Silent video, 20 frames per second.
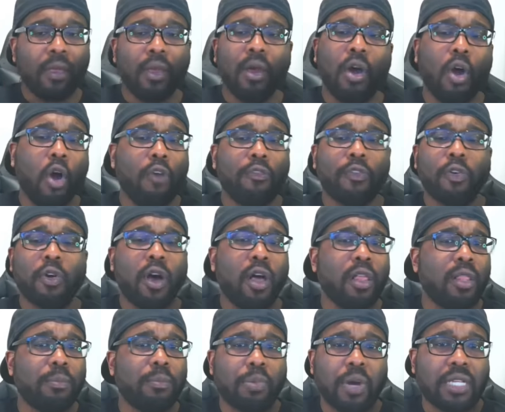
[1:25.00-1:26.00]

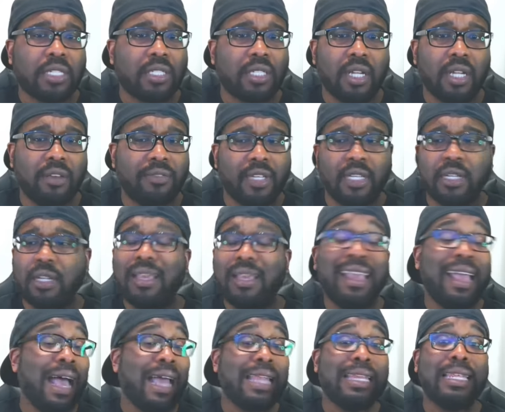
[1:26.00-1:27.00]
overall impression of it,
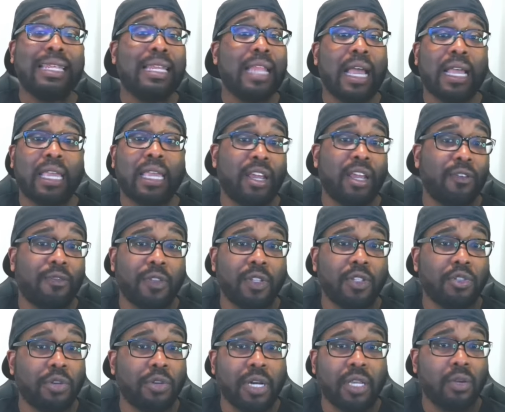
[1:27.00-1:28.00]
I did not care for the
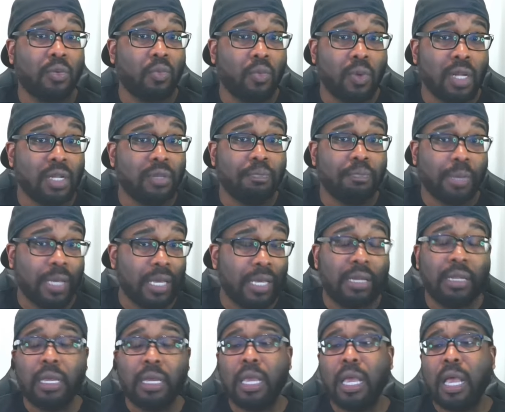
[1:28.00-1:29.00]
trailer one bit.
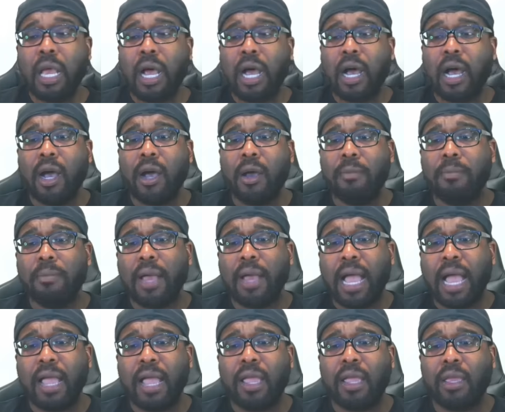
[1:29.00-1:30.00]
Um,
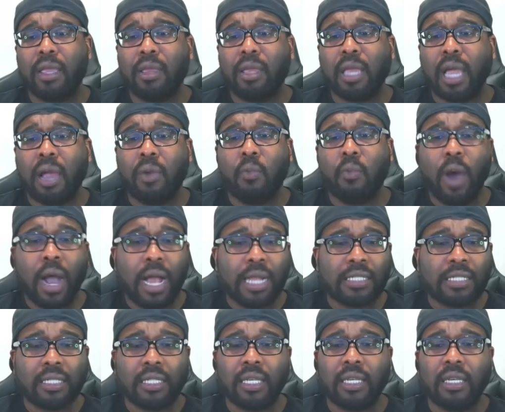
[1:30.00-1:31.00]
I I
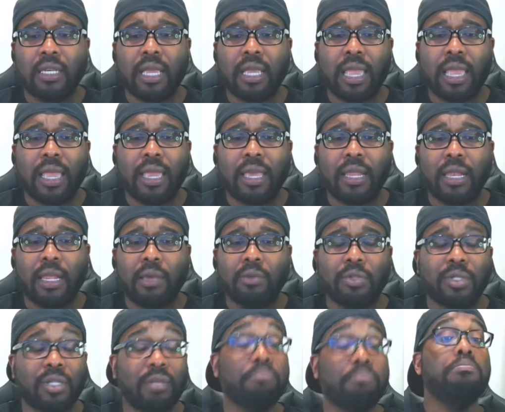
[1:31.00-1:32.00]
watched it and it
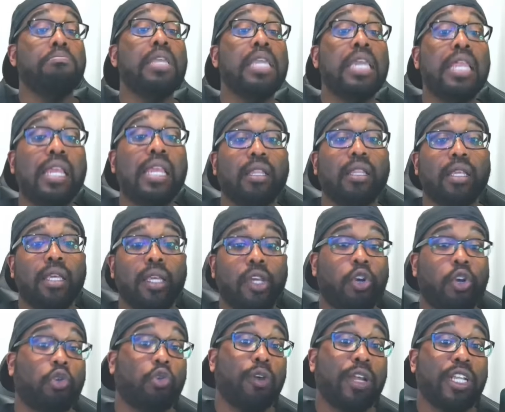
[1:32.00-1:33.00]
was immediately
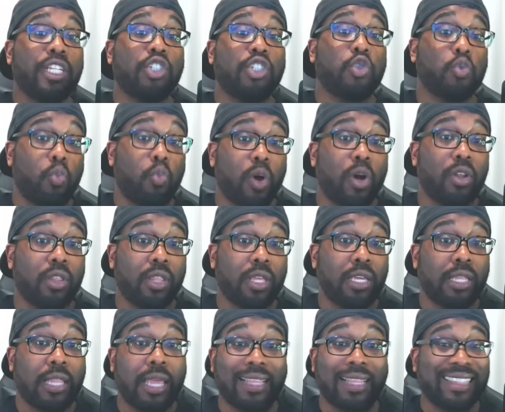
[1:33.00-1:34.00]

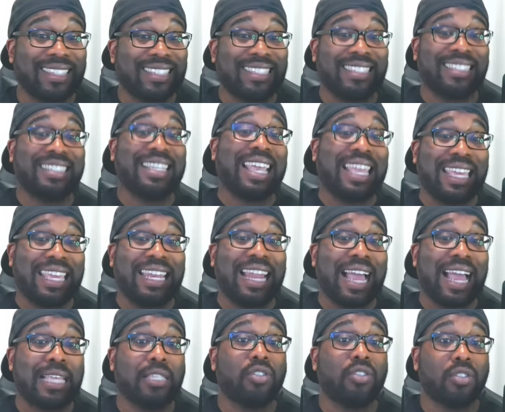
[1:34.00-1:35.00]
cringeworthy. Like the second
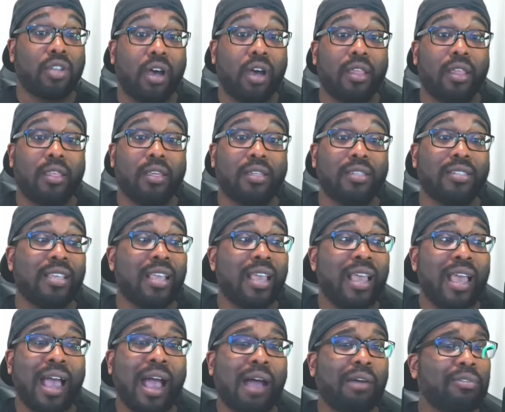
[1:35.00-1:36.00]
I saw this,
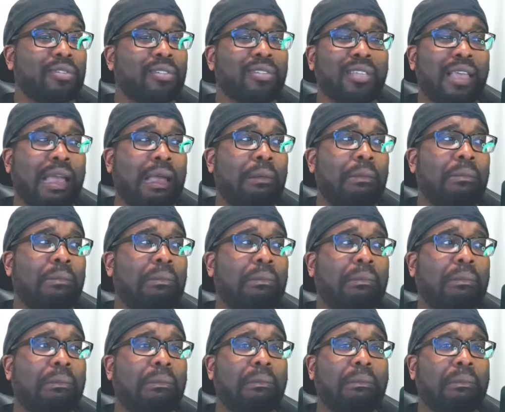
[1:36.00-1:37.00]
I was just like,
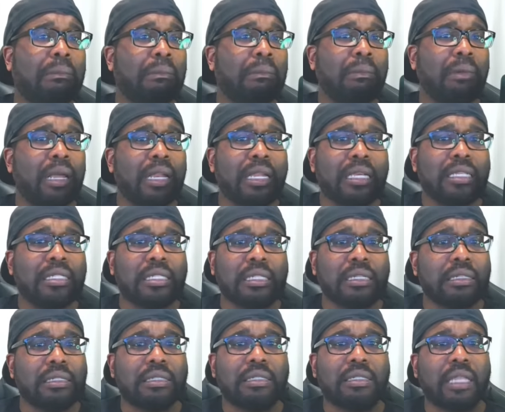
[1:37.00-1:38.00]
"What is
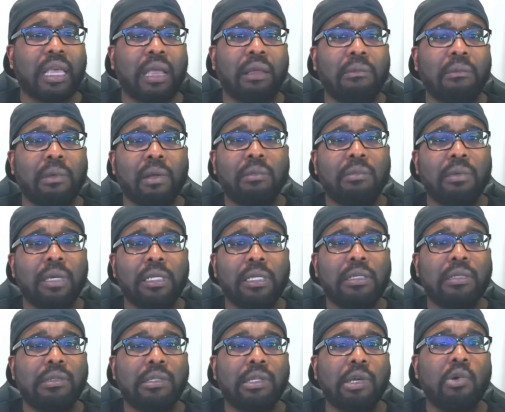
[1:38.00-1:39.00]
this? Like, what are we
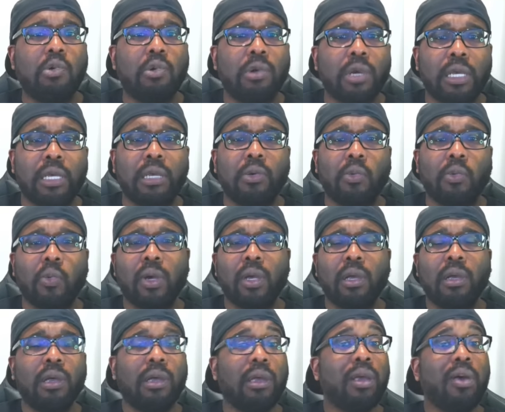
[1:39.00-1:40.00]
doing?
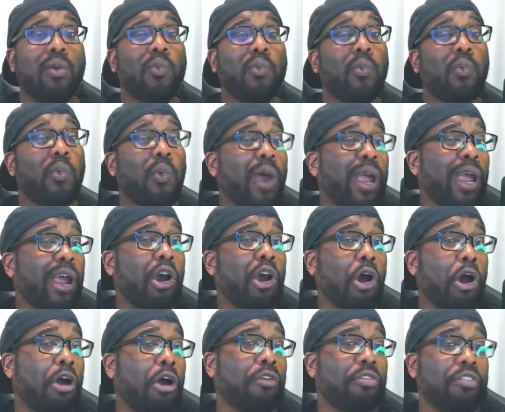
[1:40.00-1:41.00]
Wh- where
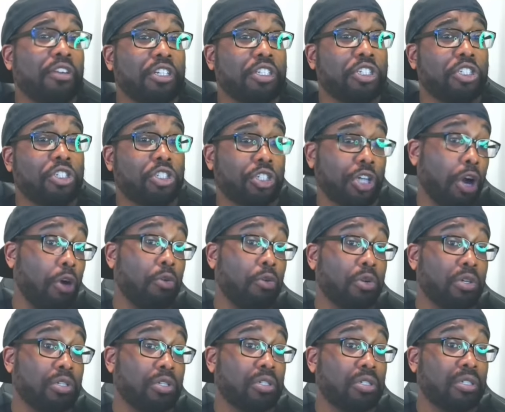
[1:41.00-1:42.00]
are the
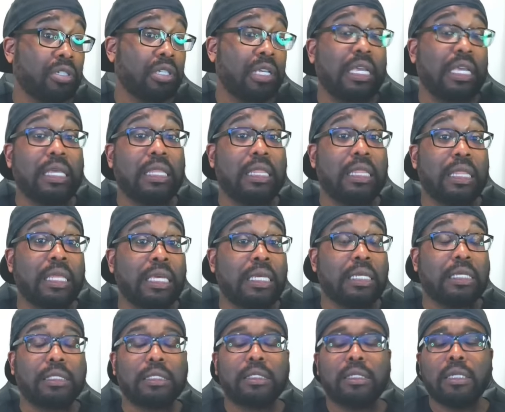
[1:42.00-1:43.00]
jokes in
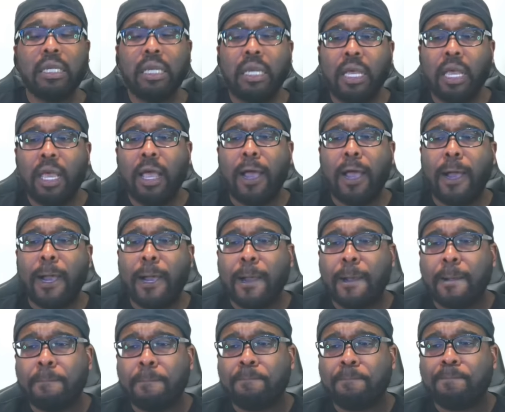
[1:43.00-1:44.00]
this?"
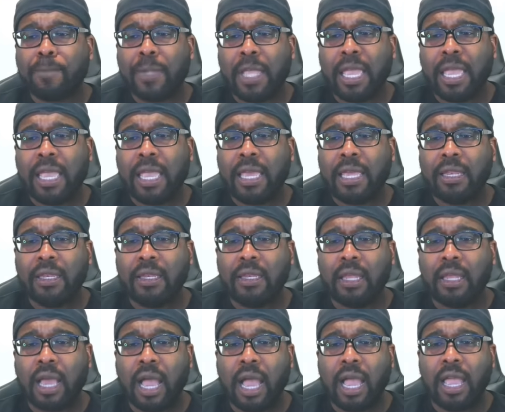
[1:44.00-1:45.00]
Um, and
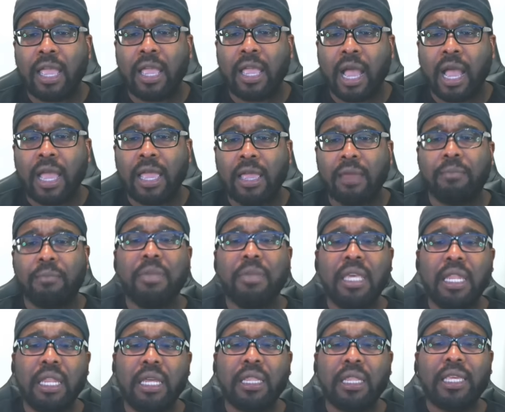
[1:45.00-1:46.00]
I I
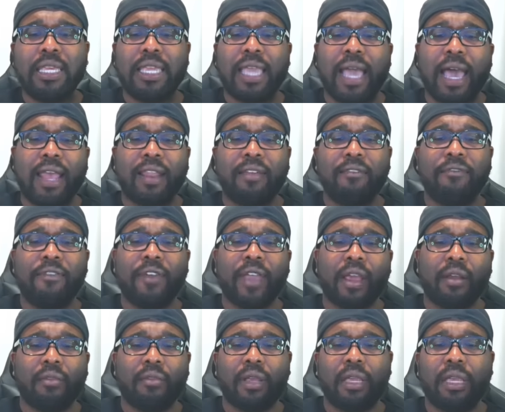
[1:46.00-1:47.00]
immediately got a
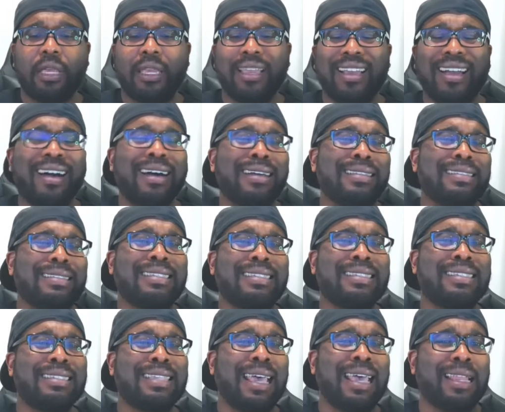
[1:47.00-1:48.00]
very
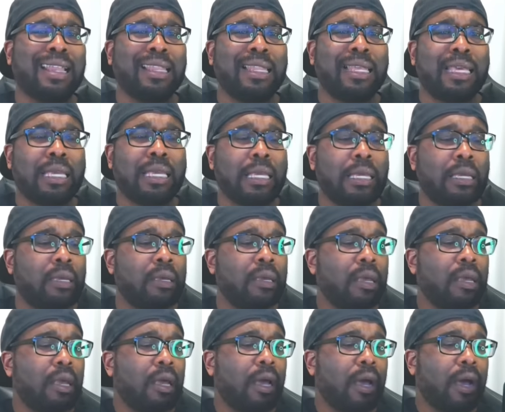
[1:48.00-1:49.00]
unsettling
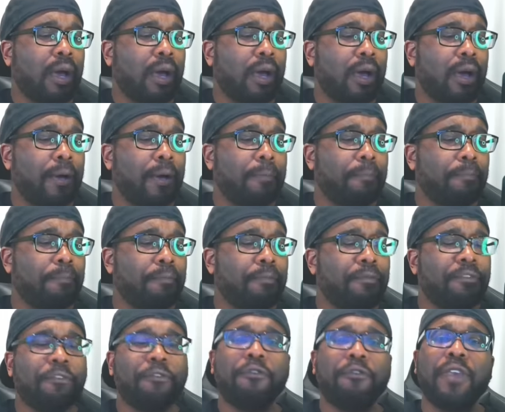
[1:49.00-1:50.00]
um
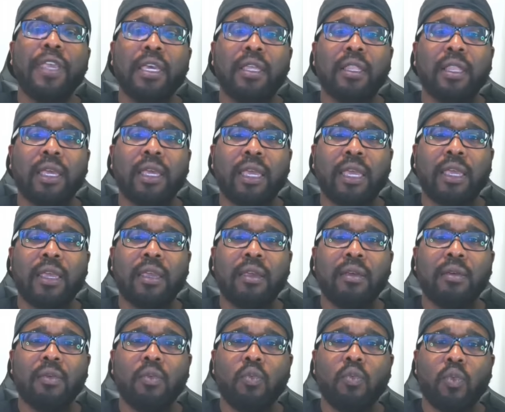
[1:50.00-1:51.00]

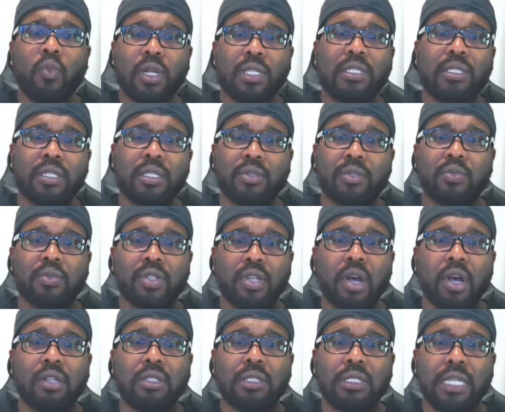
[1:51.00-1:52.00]
feeling once this was
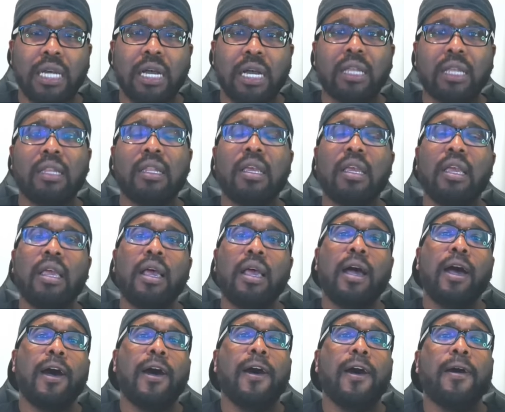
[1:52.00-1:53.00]
all done
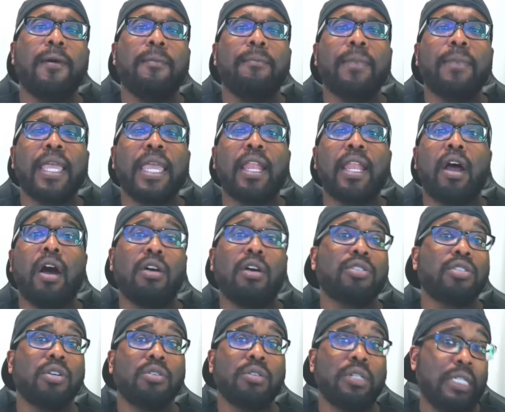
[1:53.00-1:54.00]
um, it
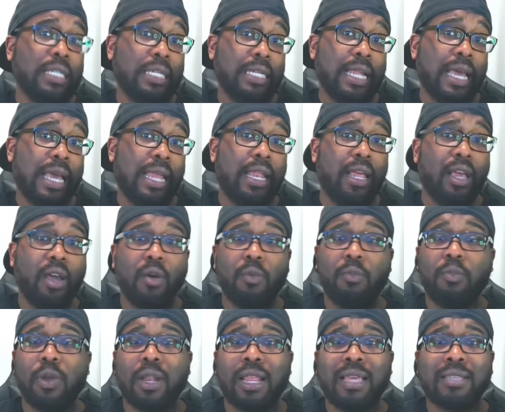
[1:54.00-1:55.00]
also did not help
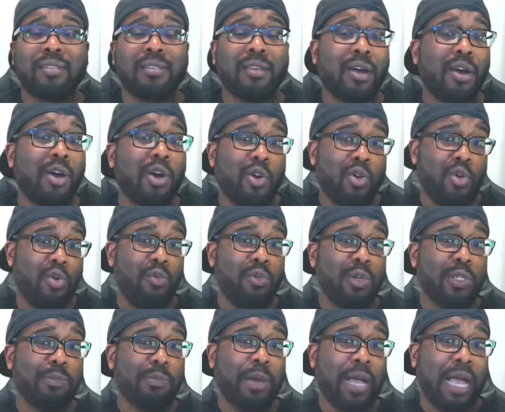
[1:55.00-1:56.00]
when I saw who
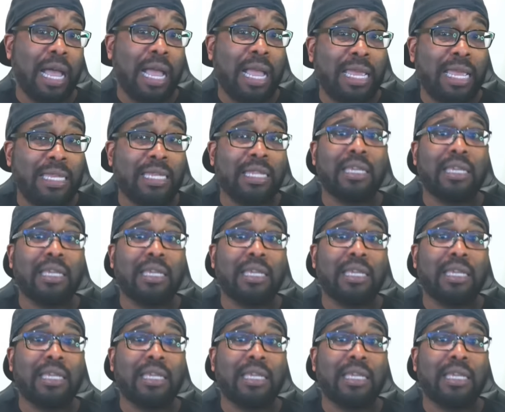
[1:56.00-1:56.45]
was behind